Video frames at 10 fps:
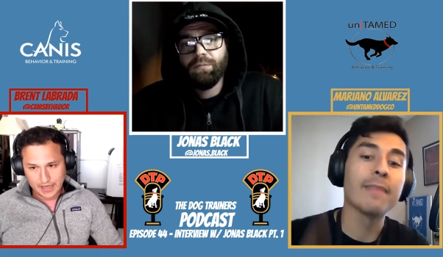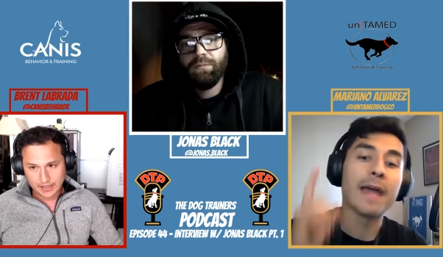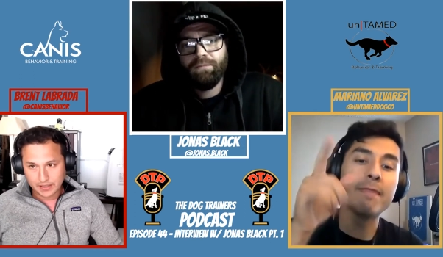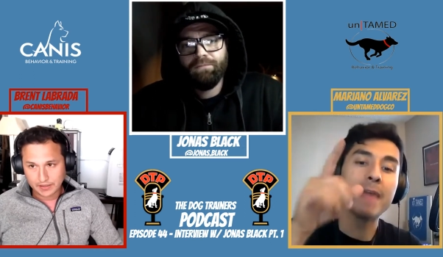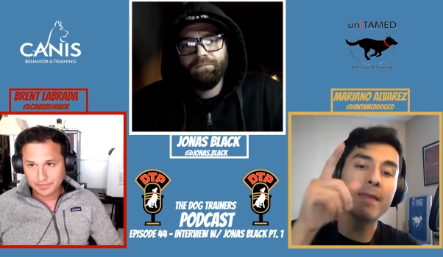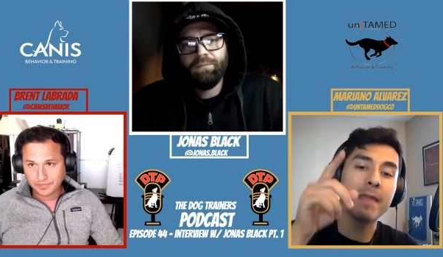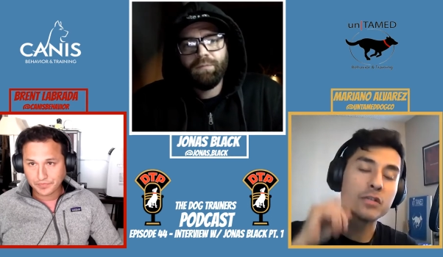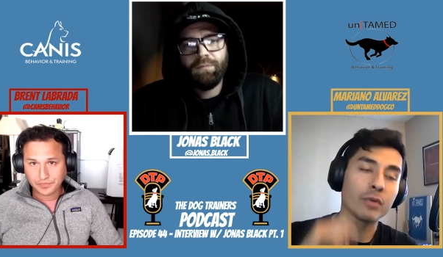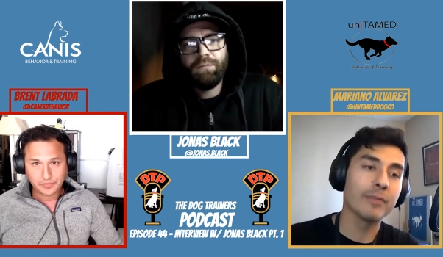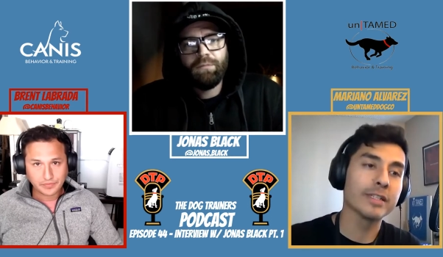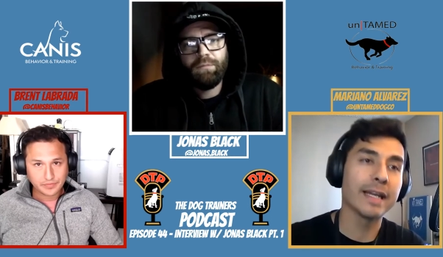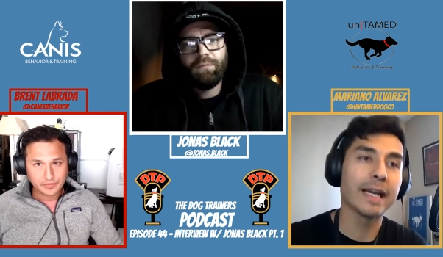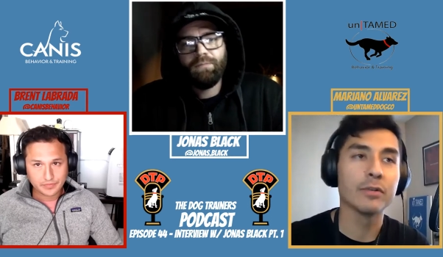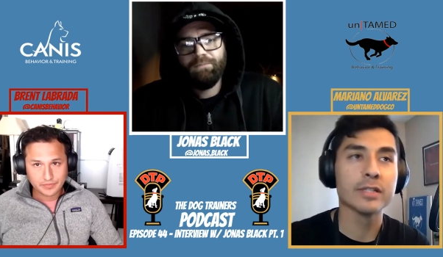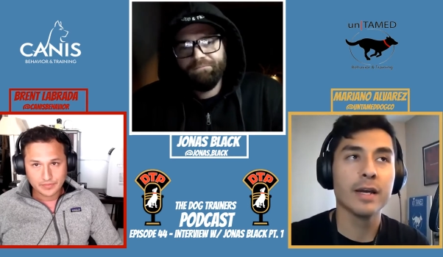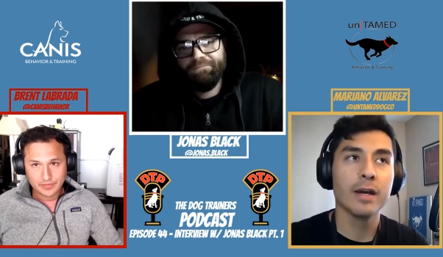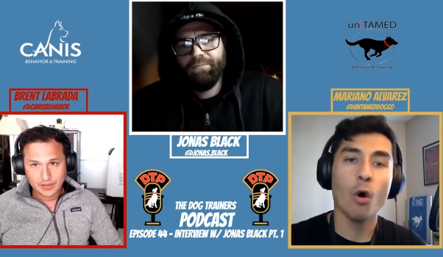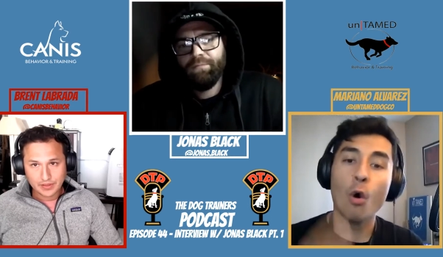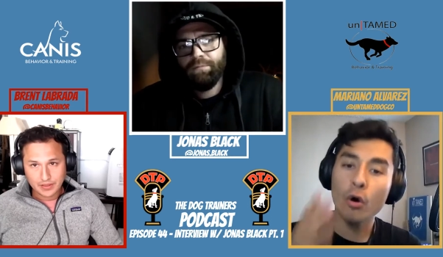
Speaker 1: and that, that's what i was getting at was or